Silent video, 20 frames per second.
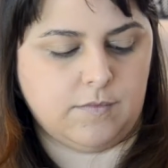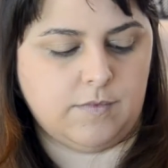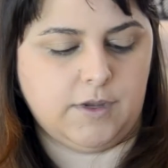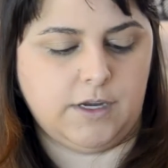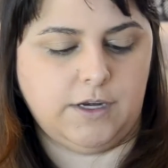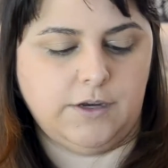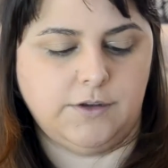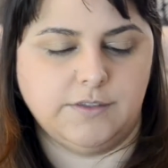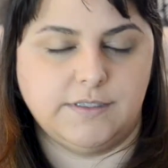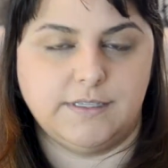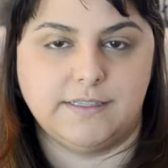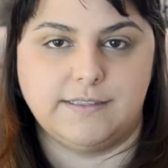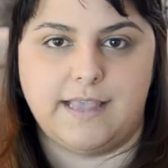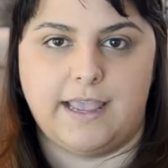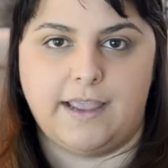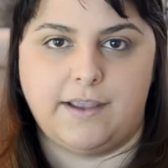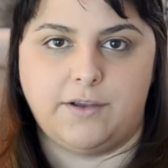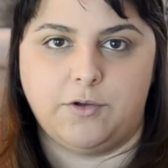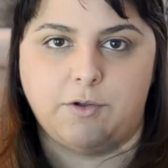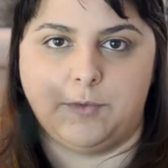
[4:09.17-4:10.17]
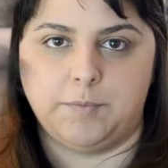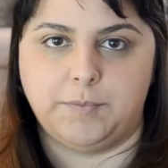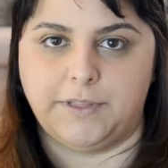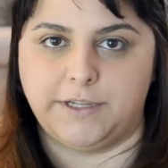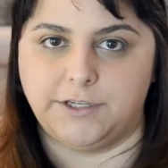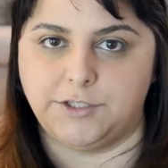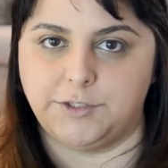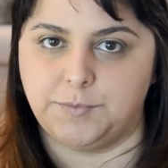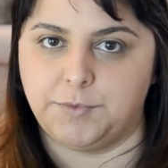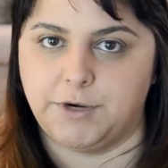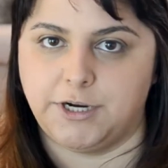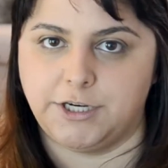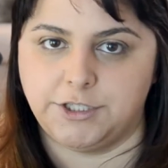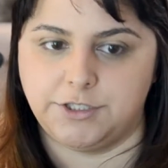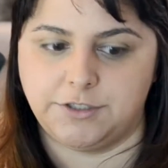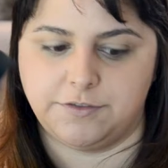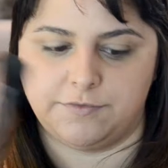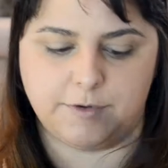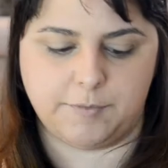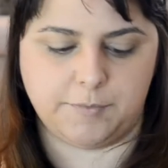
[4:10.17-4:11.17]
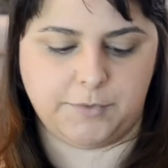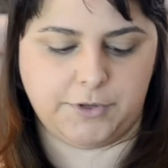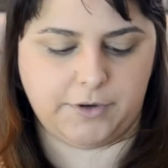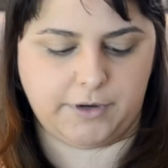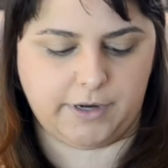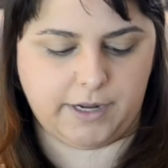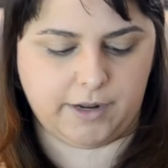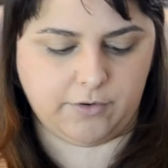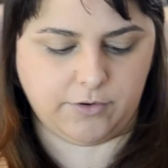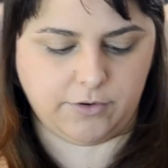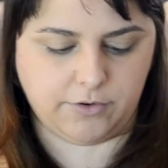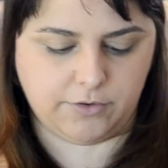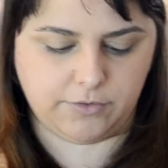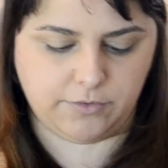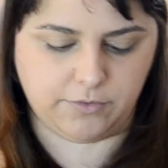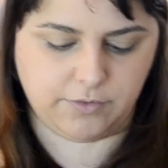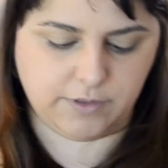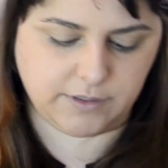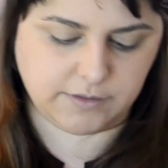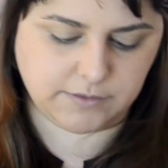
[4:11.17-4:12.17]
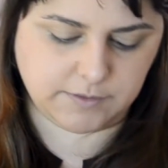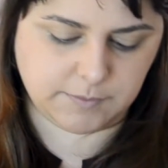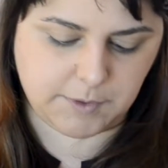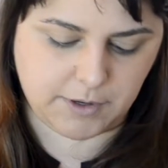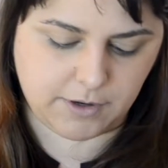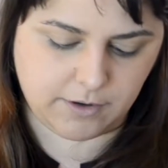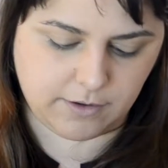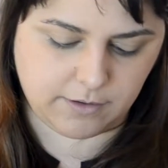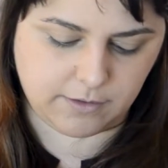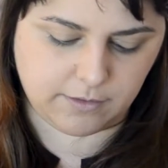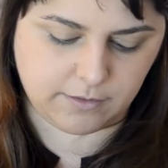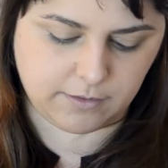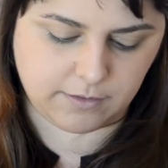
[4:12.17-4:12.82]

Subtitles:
gonna use this angled blush brush from Beautycounter to do this part.